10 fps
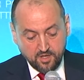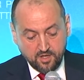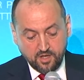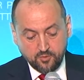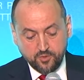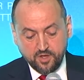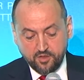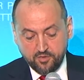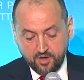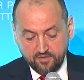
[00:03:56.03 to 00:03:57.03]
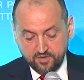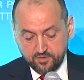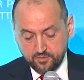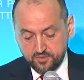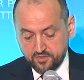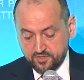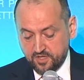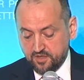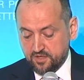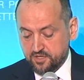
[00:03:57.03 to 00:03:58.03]
and we are thriving to
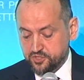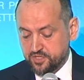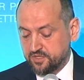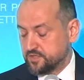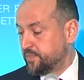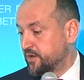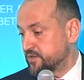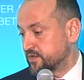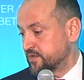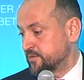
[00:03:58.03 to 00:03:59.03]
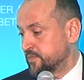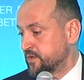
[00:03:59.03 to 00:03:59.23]
sustain the agenda's paradigm,